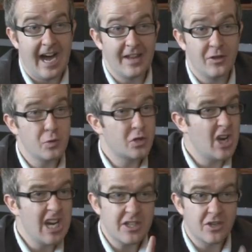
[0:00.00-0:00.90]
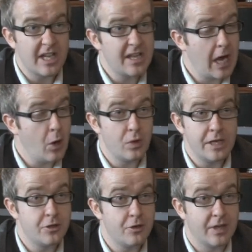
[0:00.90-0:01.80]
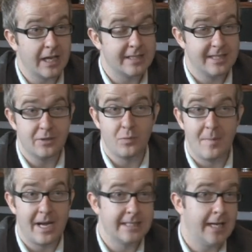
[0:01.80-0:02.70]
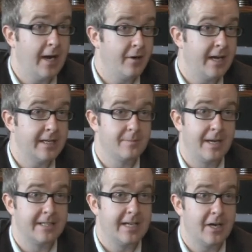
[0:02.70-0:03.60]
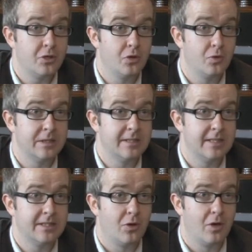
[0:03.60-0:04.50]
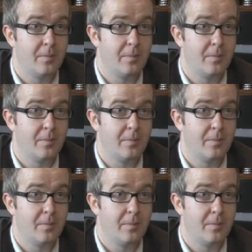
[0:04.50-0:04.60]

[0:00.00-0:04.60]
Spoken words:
And those are literally the only two things. That's what my entire act, my entire show is all